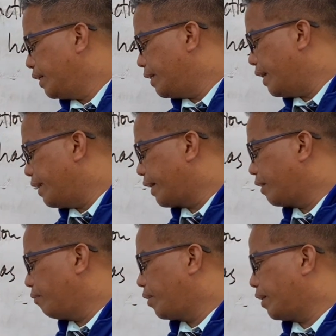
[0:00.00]
Then
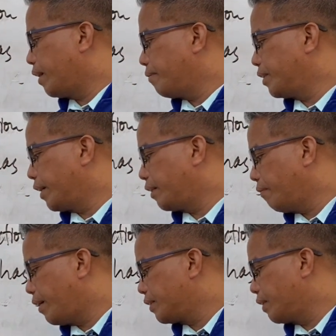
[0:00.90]
negative 3 times negative
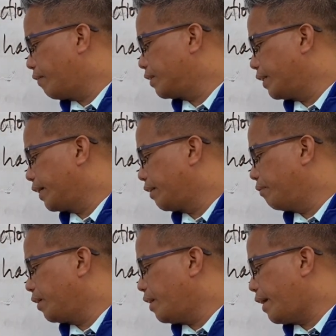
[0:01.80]
x equals negative
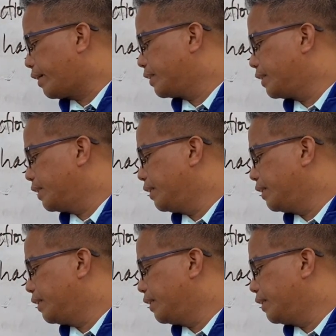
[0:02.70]
3x.